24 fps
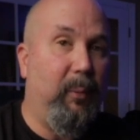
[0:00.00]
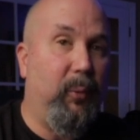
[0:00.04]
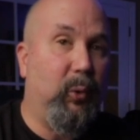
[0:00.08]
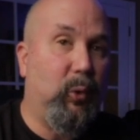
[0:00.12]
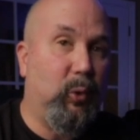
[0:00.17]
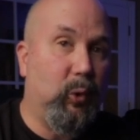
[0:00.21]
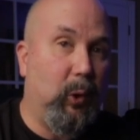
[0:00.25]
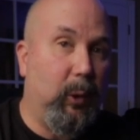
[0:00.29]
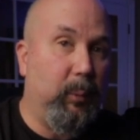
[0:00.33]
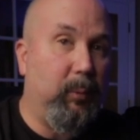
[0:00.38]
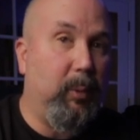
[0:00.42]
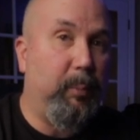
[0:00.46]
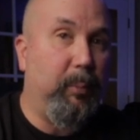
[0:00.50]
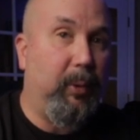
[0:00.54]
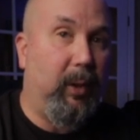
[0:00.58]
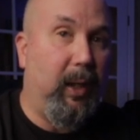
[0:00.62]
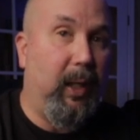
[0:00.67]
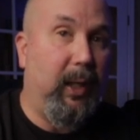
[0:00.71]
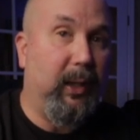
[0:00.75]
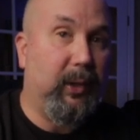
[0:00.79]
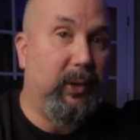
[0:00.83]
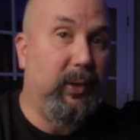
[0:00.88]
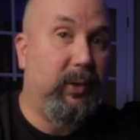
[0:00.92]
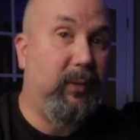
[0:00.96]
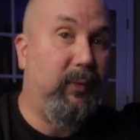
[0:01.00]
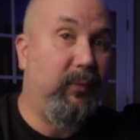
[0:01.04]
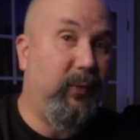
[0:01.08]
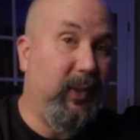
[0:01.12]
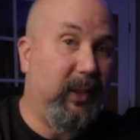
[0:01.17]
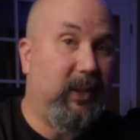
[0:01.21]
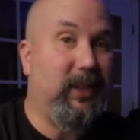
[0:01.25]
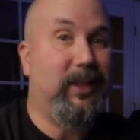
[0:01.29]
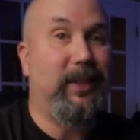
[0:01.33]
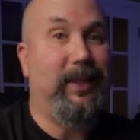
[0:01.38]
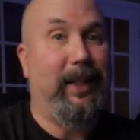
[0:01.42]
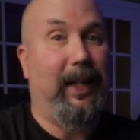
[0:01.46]
Global blocks
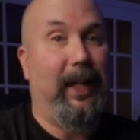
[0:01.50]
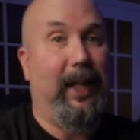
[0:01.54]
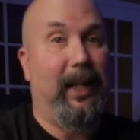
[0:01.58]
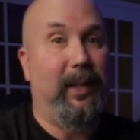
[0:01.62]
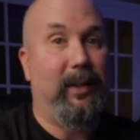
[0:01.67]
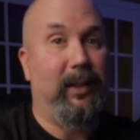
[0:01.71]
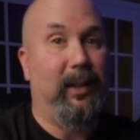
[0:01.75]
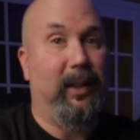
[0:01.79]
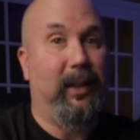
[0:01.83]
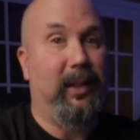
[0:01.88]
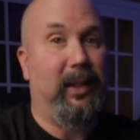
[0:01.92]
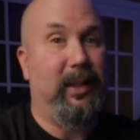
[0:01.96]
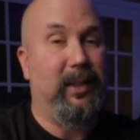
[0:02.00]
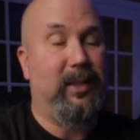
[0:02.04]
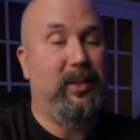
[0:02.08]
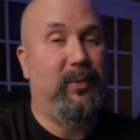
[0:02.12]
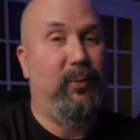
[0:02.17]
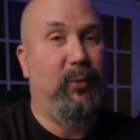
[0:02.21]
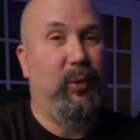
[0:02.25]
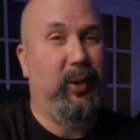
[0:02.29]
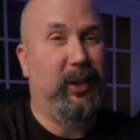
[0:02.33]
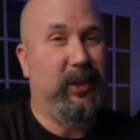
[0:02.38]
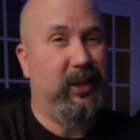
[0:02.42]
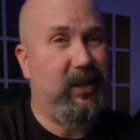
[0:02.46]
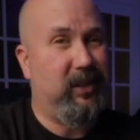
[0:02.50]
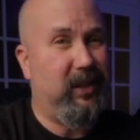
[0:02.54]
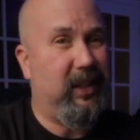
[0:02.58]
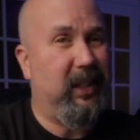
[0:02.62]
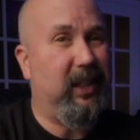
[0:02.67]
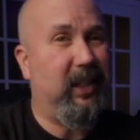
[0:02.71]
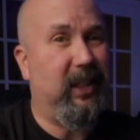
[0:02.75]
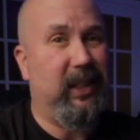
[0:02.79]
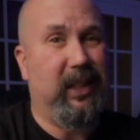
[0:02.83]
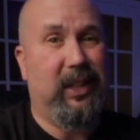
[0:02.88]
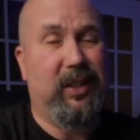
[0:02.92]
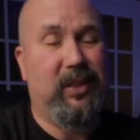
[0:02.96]
fix that, and it's really
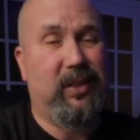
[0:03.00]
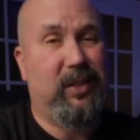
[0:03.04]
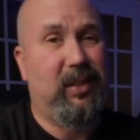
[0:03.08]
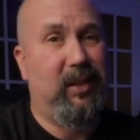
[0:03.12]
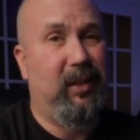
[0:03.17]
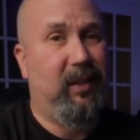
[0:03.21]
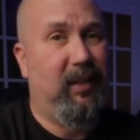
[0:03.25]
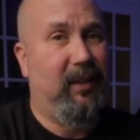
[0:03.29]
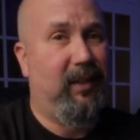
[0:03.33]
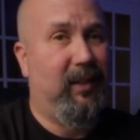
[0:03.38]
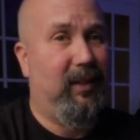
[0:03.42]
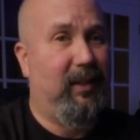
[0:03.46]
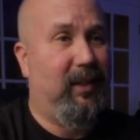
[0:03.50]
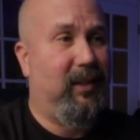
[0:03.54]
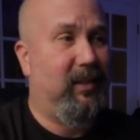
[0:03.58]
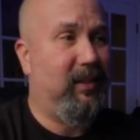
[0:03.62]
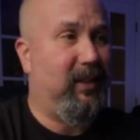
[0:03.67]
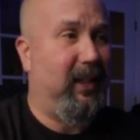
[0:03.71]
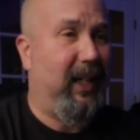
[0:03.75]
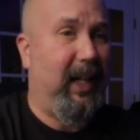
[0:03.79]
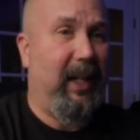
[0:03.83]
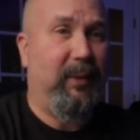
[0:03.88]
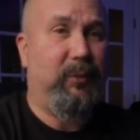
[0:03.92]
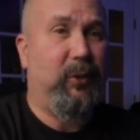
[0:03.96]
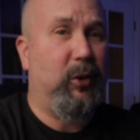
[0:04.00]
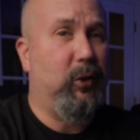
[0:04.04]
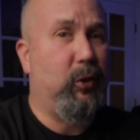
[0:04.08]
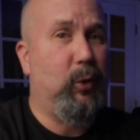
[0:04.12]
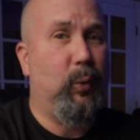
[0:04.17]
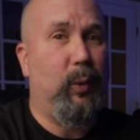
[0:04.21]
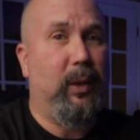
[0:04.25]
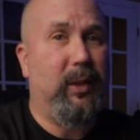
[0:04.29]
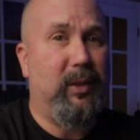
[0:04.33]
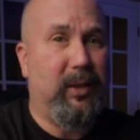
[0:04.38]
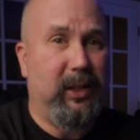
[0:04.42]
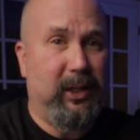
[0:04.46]
tedious to have to
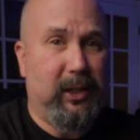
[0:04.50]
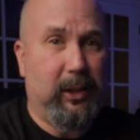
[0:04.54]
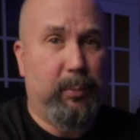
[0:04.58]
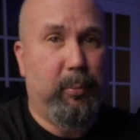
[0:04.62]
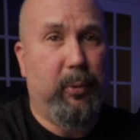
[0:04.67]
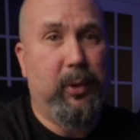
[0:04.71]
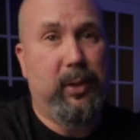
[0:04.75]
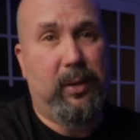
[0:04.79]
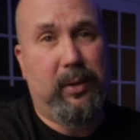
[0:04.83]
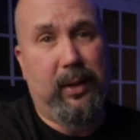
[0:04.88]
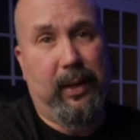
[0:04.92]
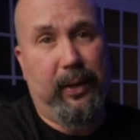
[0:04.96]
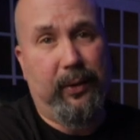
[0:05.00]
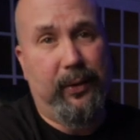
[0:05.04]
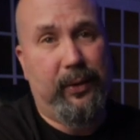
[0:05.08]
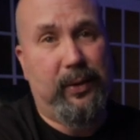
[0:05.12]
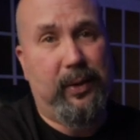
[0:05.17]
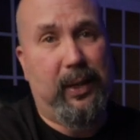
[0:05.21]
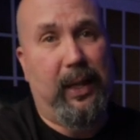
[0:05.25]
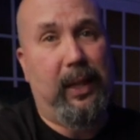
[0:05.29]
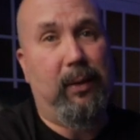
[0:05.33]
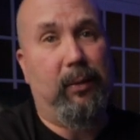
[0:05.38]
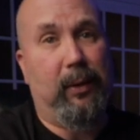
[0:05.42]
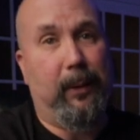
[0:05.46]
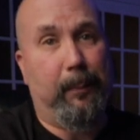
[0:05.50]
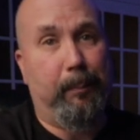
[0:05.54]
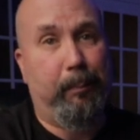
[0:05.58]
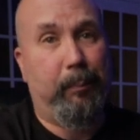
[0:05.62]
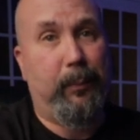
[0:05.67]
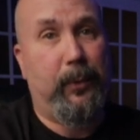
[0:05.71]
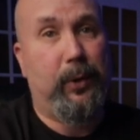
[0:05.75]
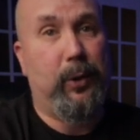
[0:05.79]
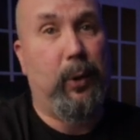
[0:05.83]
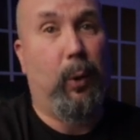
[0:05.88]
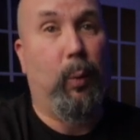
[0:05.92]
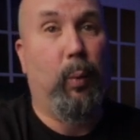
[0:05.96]
do it to each preset and save it.
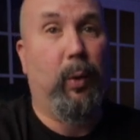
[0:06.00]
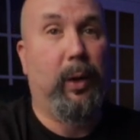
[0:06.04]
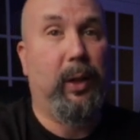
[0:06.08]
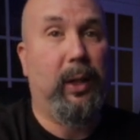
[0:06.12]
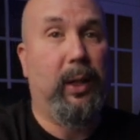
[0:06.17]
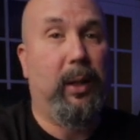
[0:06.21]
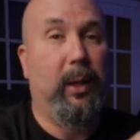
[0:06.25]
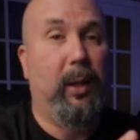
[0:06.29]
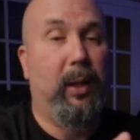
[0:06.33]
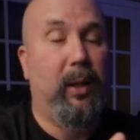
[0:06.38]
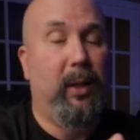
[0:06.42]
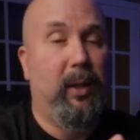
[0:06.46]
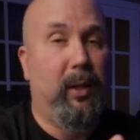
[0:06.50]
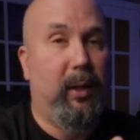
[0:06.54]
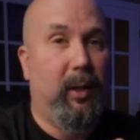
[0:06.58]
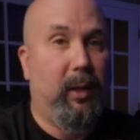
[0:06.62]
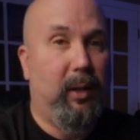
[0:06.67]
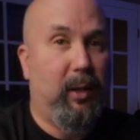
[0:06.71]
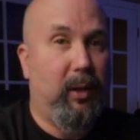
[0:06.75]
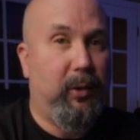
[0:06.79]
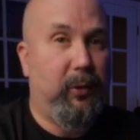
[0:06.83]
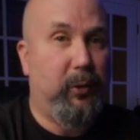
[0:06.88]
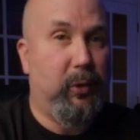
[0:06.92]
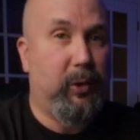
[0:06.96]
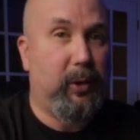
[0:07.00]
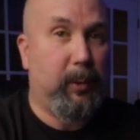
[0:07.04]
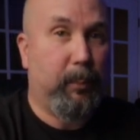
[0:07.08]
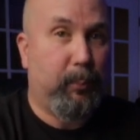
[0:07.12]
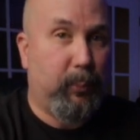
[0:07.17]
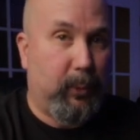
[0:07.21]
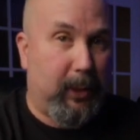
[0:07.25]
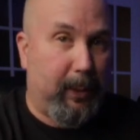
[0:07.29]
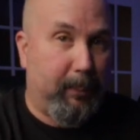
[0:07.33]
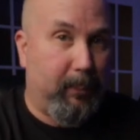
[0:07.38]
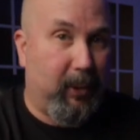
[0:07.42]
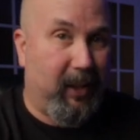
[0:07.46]
So we're going to do some
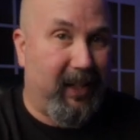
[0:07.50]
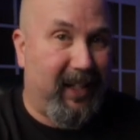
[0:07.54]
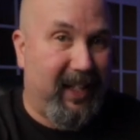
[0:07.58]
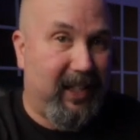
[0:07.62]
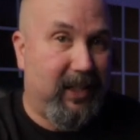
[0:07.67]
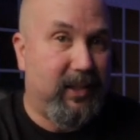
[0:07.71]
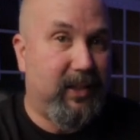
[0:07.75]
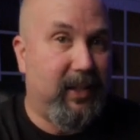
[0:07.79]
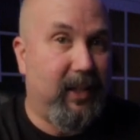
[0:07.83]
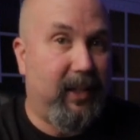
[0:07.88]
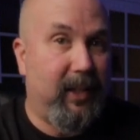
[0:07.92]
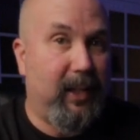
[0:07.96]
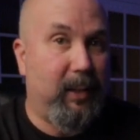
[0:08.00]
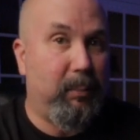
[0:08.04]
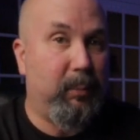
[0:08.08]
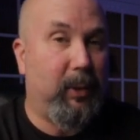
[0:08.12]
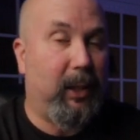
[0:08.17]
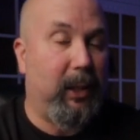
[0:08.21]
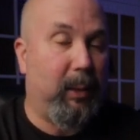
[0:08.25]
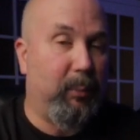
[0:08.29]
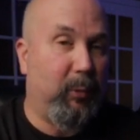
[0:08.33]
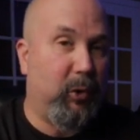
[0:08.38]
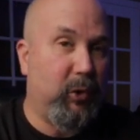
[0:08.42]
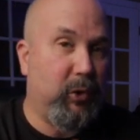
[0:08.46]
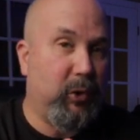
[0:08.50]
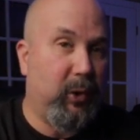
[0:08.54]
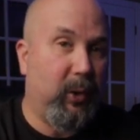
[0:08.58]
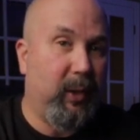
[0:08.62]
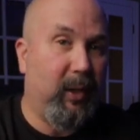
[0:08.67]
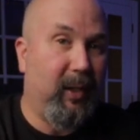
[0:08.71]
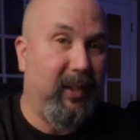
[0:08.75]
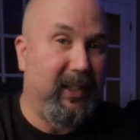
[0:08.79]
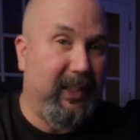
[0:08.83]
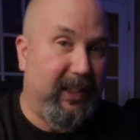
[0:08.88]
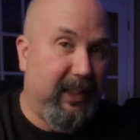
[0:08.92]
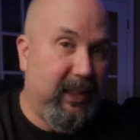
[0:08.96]
prep ahead of time, and I'm going to show
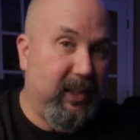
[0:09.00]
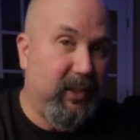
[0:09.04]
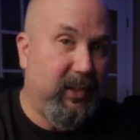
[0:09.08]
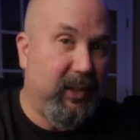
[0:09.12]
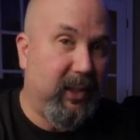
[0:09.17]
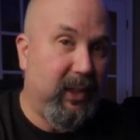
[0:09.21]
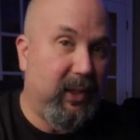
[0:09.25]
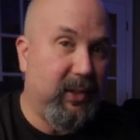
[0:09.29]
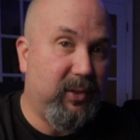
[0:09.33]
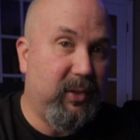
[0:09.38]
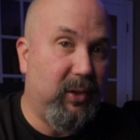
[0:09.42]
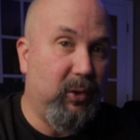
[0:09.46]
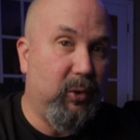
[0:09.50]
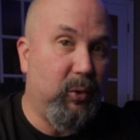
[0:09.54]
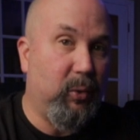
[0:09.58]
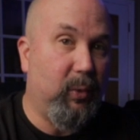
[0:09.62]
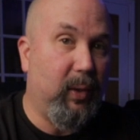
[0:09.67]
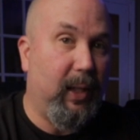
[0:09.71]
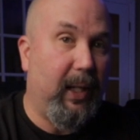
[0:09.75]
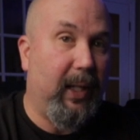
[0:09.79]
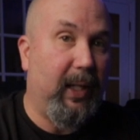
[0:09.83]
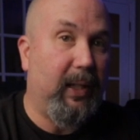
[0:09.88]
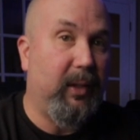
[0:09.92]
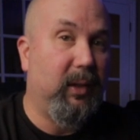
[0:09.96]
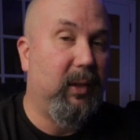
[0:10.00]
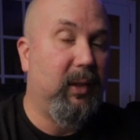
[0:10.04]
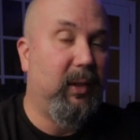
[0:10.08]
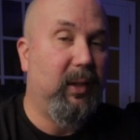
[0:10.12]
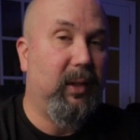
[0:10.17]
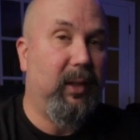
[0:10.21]
you how easy it is to do that.